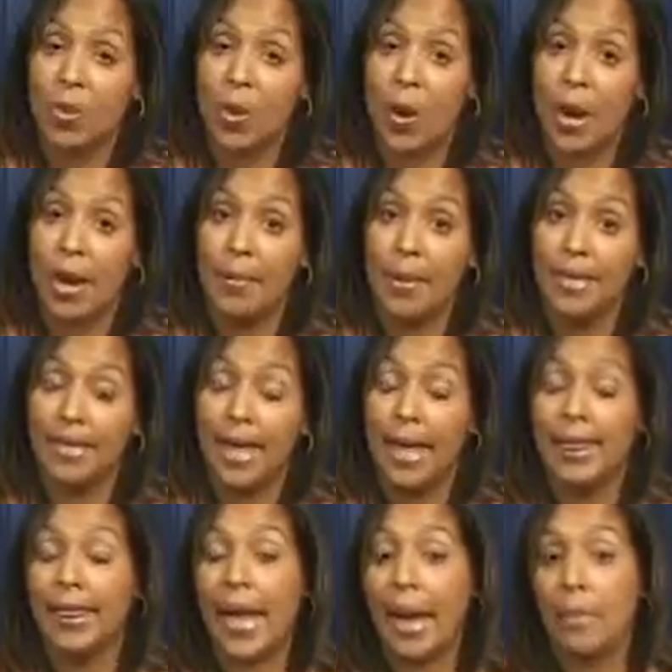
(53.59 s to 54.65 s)
requirements
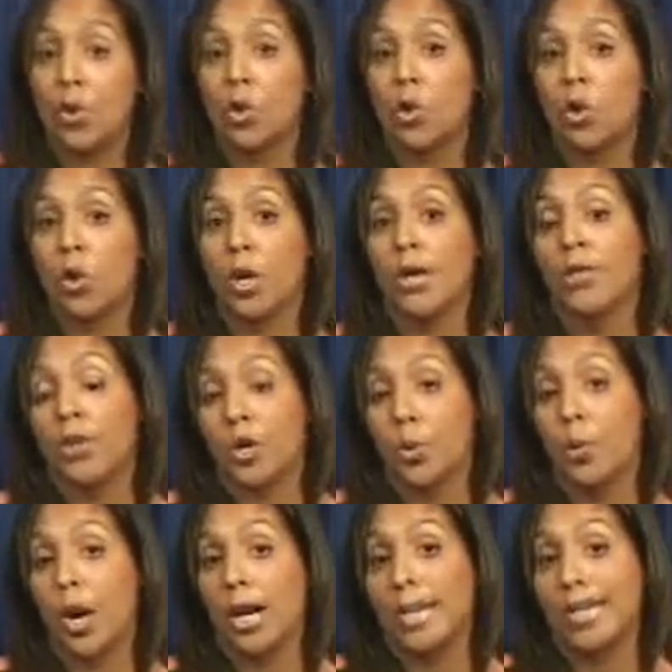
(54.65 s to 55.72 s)
and laboratory
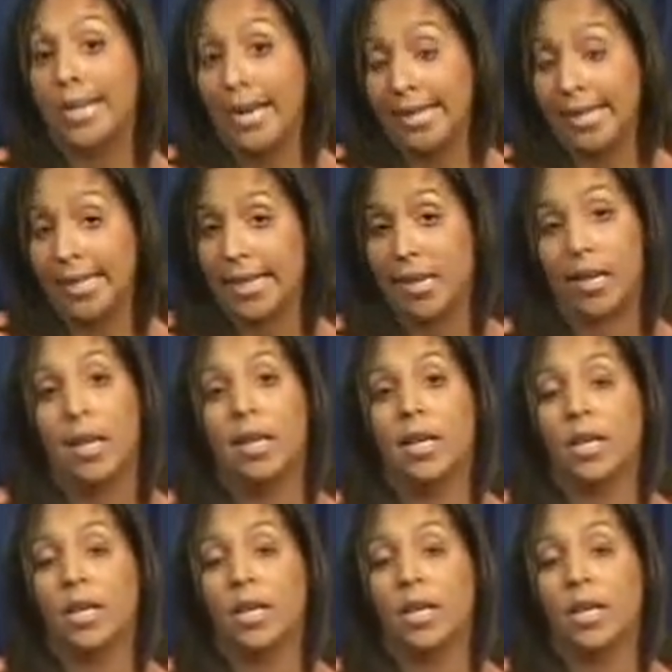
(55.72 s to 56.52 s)
third-party testing